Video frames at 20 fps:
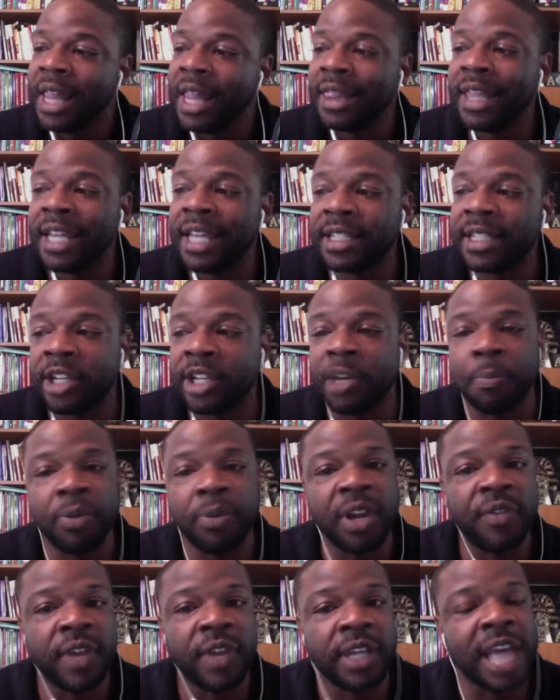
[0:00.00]
Listen to the
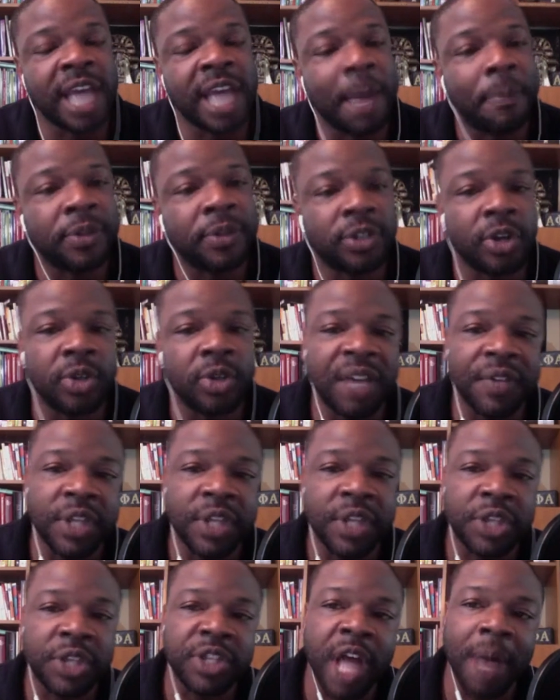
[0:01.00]
previous episodes. Give us
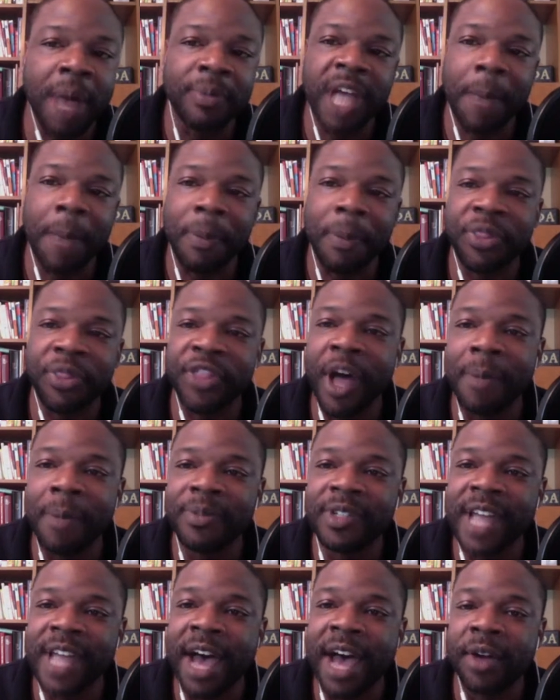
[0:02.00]
a thumbs up, a thumbs
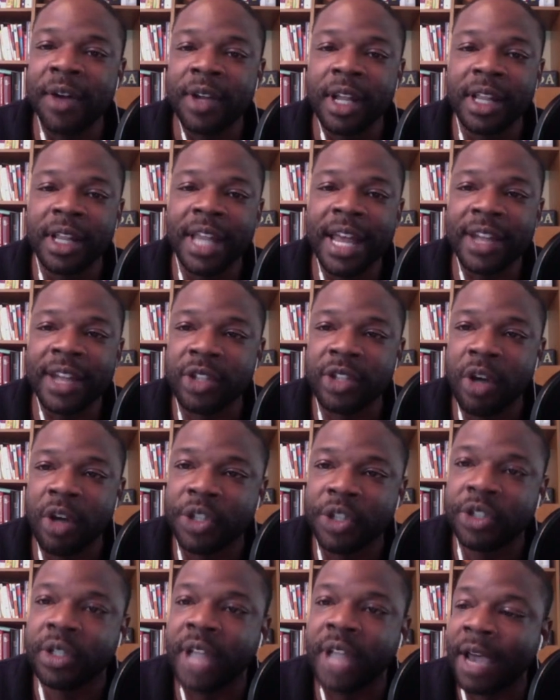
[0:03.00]
down. Let us know
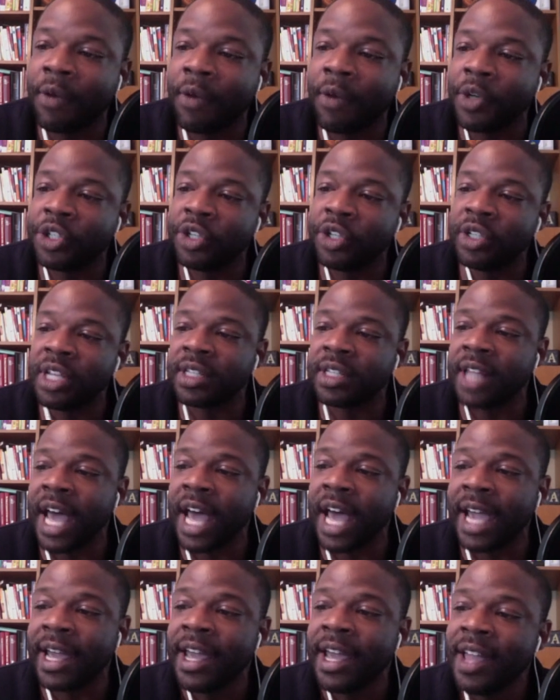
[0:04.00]
what you like, what you
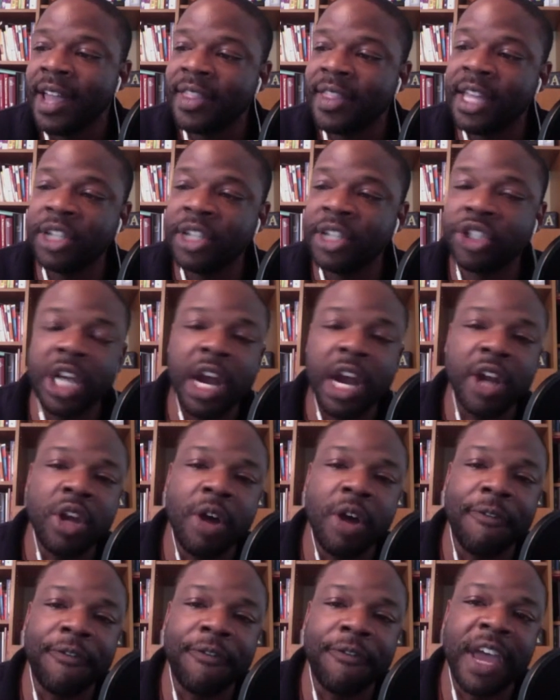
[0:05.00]
dislike. Then share
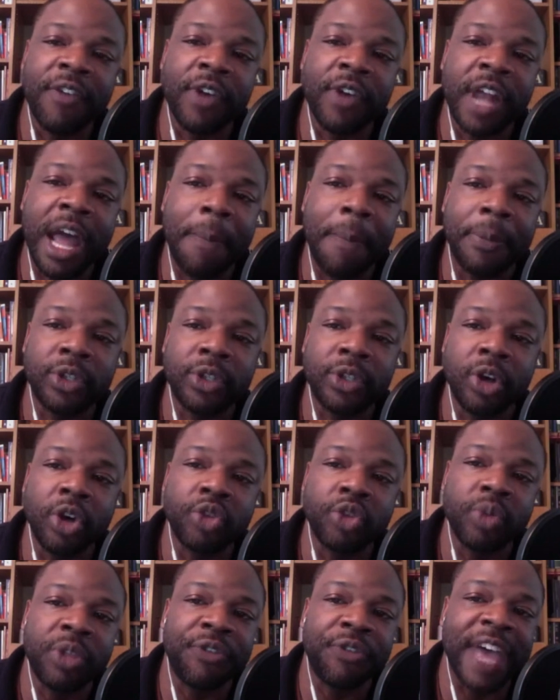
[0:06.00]
your favorite
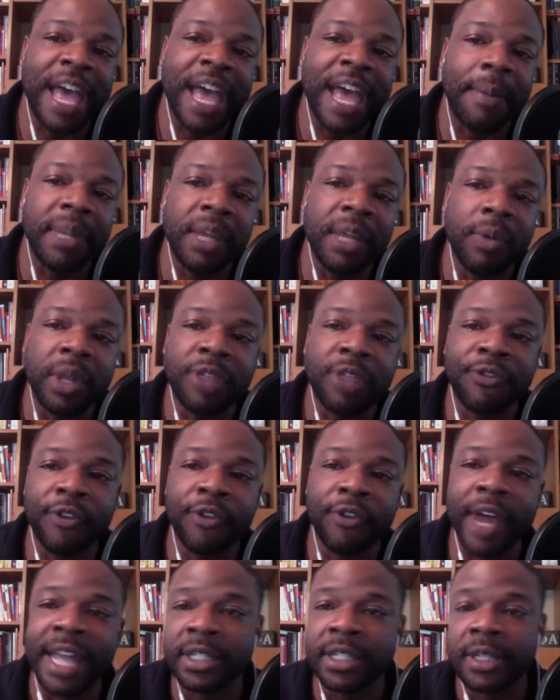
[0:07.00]
episodes with family, with
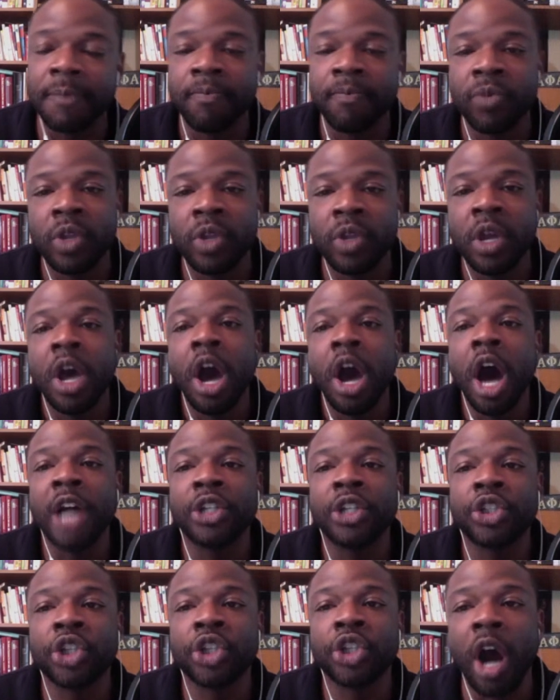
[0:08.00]
friends. A
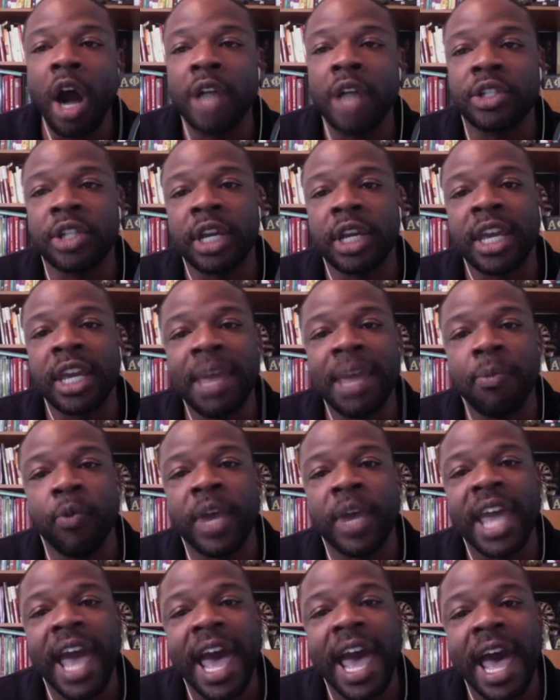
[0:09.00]
charge to keep
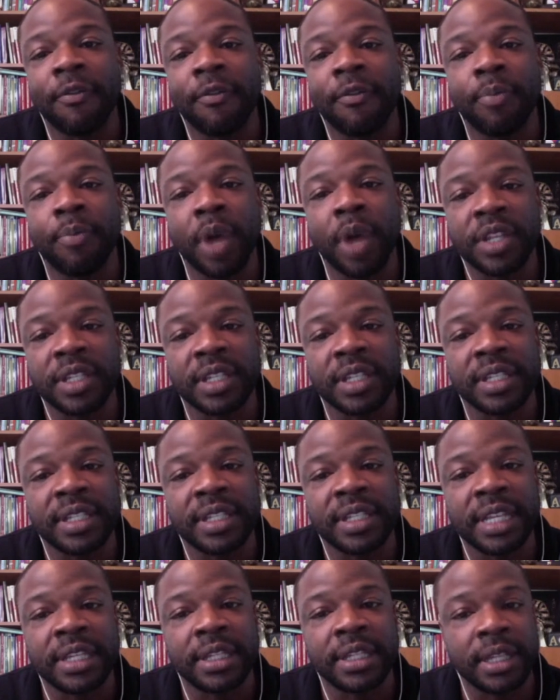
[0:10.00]
we have, brothers and
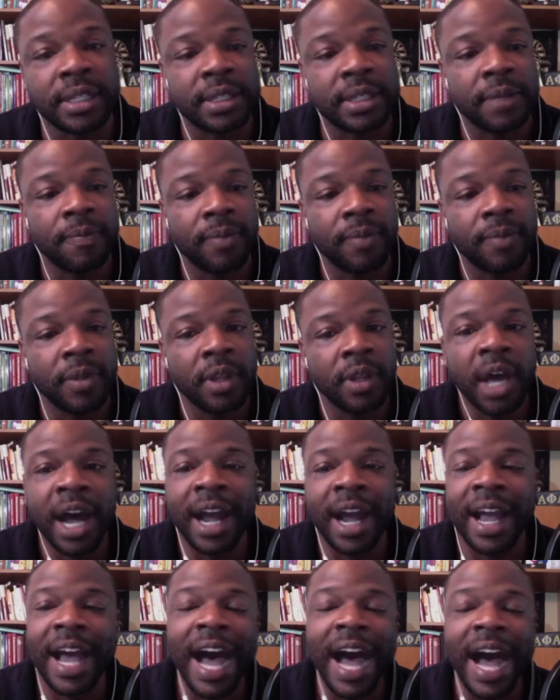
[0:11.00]
sisters.
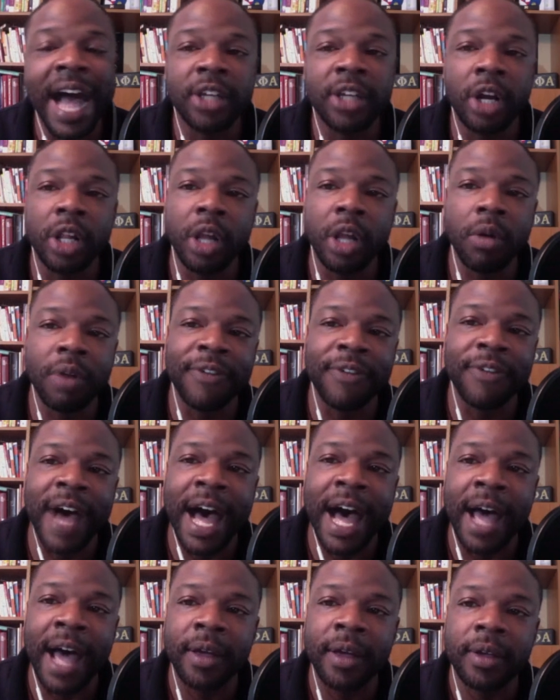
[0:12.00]
A God to glorify.